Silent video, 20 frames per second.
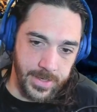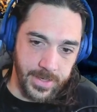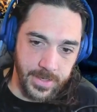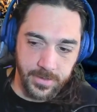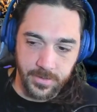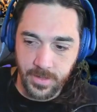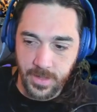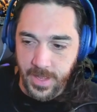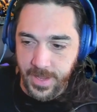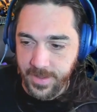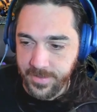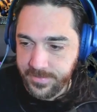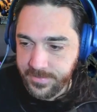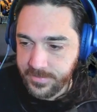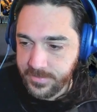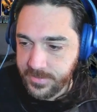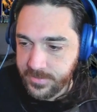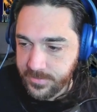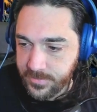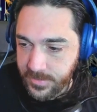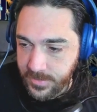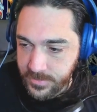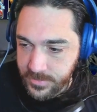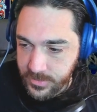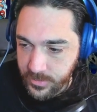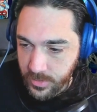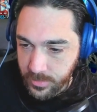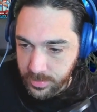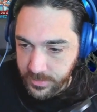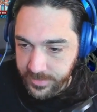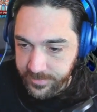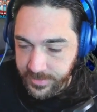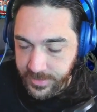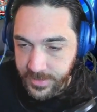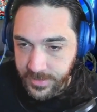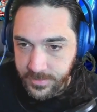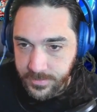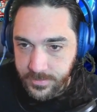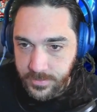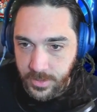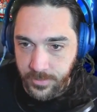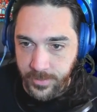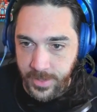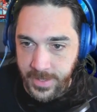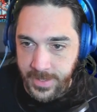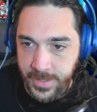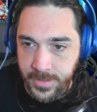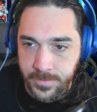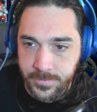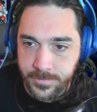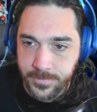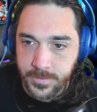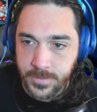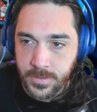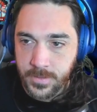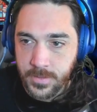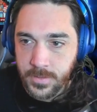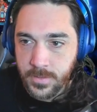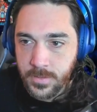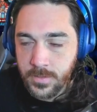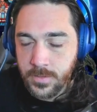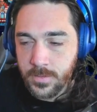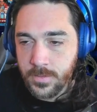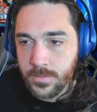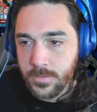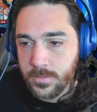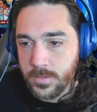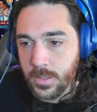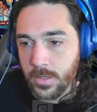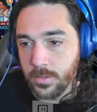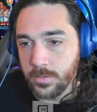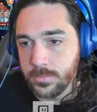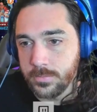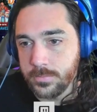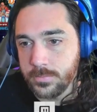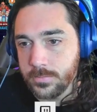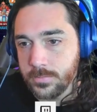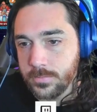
gonna get Elias into Oblivion. You ready? Oh.